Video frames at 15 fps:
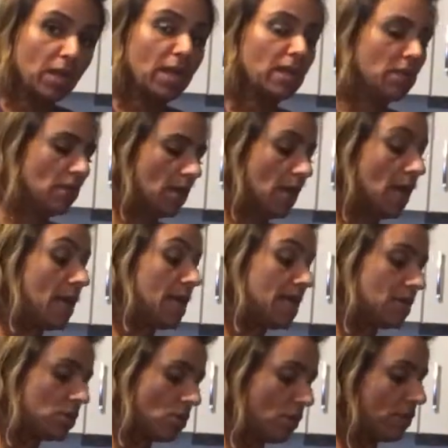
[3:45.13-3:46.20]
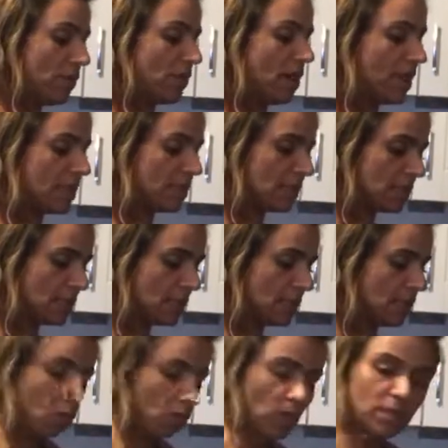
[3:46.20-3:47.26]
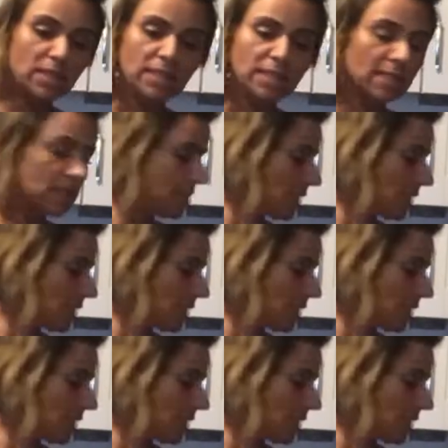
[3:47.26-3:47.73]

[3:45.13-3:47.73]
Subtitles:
in the heat of the rice. Once this is